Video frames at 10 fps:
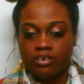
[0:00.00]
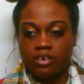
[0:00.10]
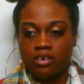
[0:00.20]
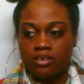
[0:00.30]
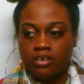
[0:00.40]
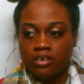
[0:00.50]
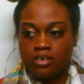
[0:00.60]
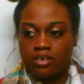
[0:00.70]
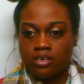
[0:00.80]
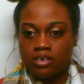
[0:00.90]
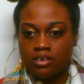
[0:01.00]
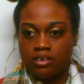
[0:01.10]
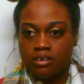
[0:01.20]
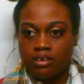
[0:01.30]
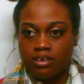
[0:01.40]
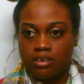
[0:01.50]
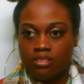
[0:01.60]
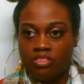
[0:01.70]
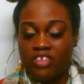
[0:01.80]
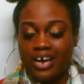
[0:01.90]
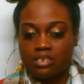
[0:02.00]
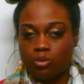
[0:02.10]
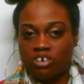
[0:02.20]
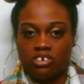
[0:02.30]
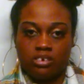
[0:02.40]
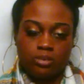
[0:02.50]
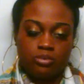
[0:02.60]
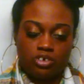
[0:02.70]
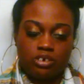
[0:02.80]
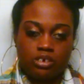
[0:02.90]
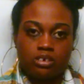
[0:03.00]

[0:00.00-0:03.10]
and that's why she did what she